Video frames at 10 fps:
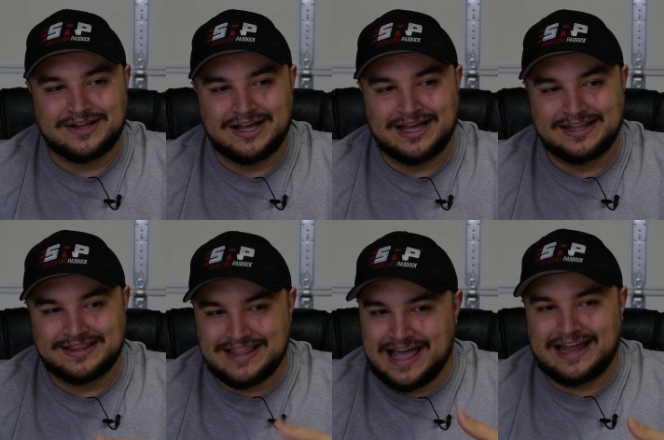uh,
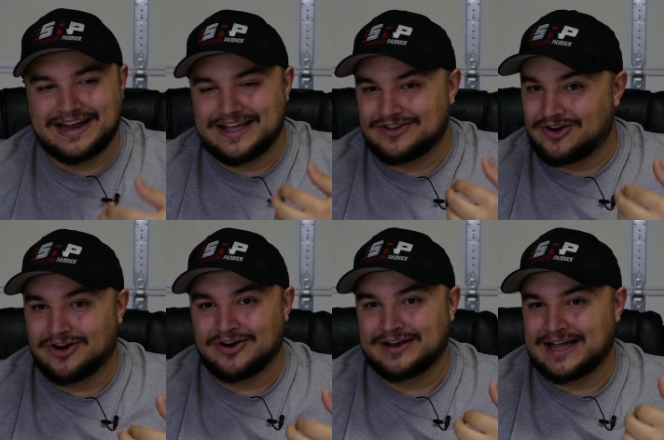that
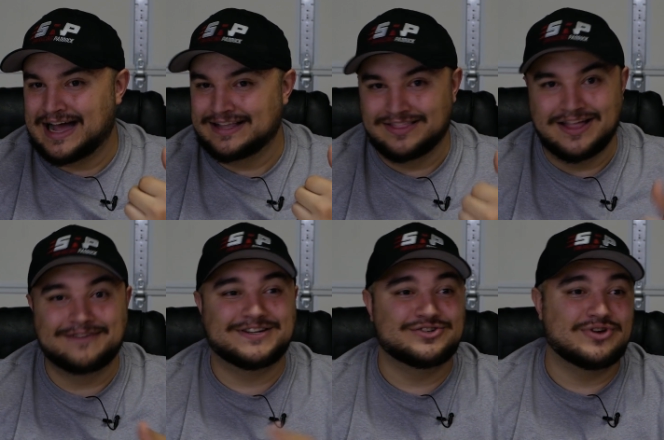car I
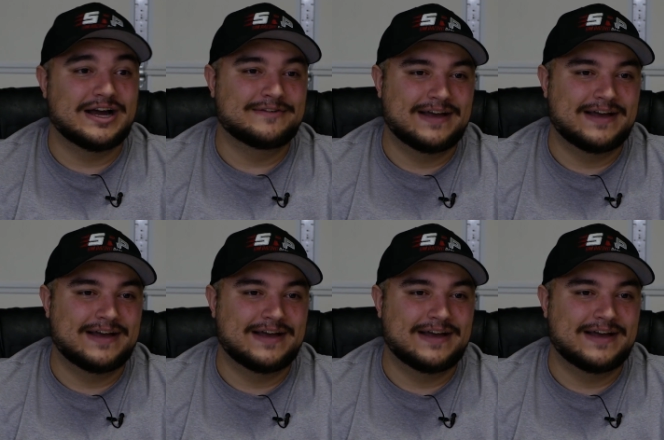love to drive.